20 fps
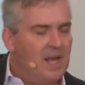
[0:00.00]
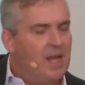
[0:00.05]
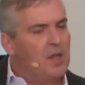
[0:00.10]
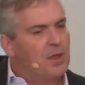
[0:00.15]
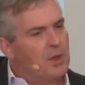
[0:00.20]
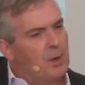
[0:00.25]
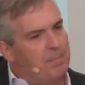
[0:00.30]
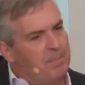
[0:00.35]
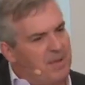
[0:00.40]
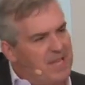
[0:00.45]

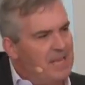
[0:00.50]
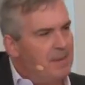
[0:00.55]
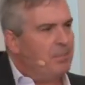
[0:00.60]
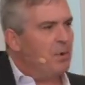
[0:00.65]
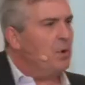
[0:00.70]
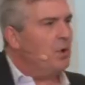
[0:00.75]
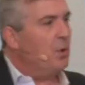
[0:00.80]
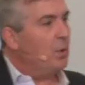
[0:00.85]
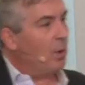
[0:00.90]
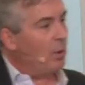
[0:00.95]
The people
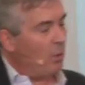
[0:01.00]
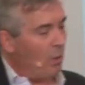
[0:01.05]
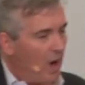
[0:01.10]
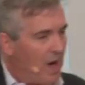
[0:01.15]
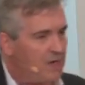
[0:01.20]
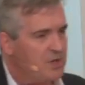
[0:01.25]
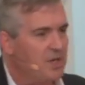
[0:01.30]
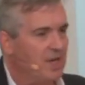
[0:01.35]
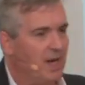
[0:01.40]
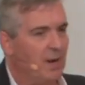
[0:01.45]
who were
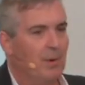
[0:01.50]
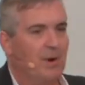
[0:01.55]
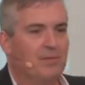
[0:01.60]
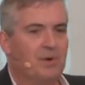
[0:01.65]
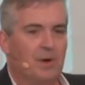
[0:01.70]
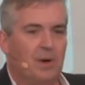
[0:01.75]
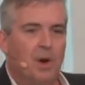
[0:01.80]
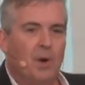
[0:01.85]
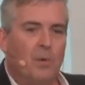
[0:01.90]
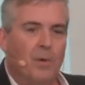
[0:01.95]
watching,
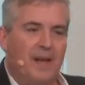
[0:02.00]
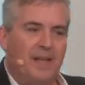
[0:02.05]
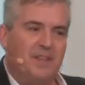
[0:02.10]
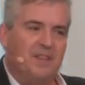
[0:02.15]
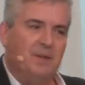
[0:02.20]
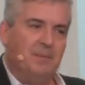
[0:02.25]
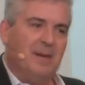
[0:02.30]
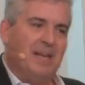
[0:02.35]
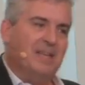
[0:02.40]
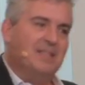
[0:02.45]
however, ranked
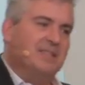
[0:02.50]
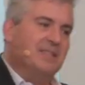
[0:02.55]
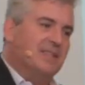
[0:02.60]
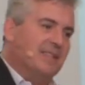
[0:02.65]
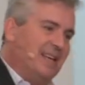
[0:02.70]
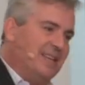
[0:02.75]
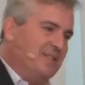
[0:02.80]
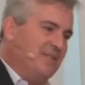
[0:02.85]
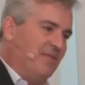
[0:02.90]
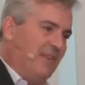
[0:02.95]
them as
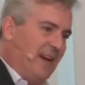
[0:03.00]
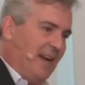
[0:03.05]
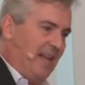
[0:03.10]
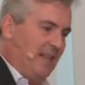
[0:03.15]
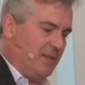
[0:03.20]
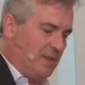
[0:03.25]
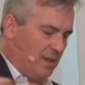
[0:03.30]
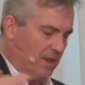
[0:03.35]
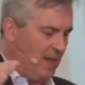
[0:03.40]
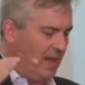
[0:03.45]
less funny.
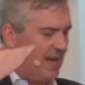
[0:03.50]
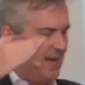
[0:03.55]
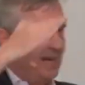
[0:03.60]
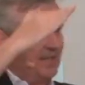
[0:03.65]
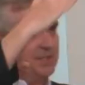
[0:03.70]
The lines